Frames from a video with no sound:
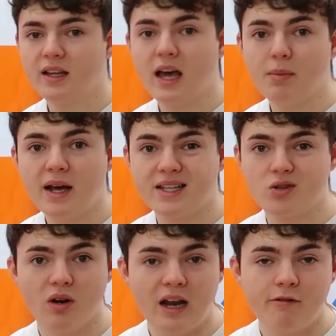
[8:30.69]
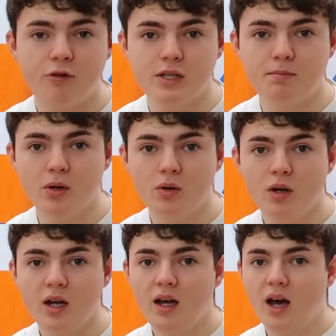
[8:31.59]
get a player that's got a left footed
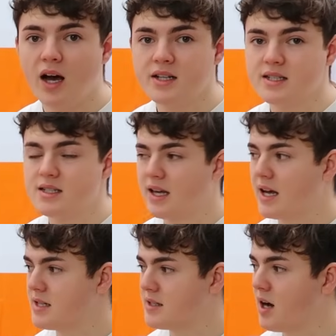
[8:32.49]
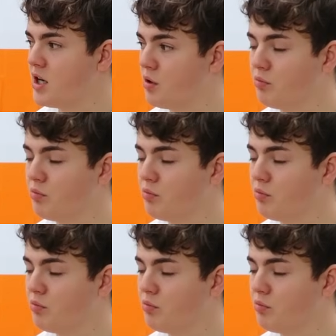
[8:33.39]
boot to kick to touch.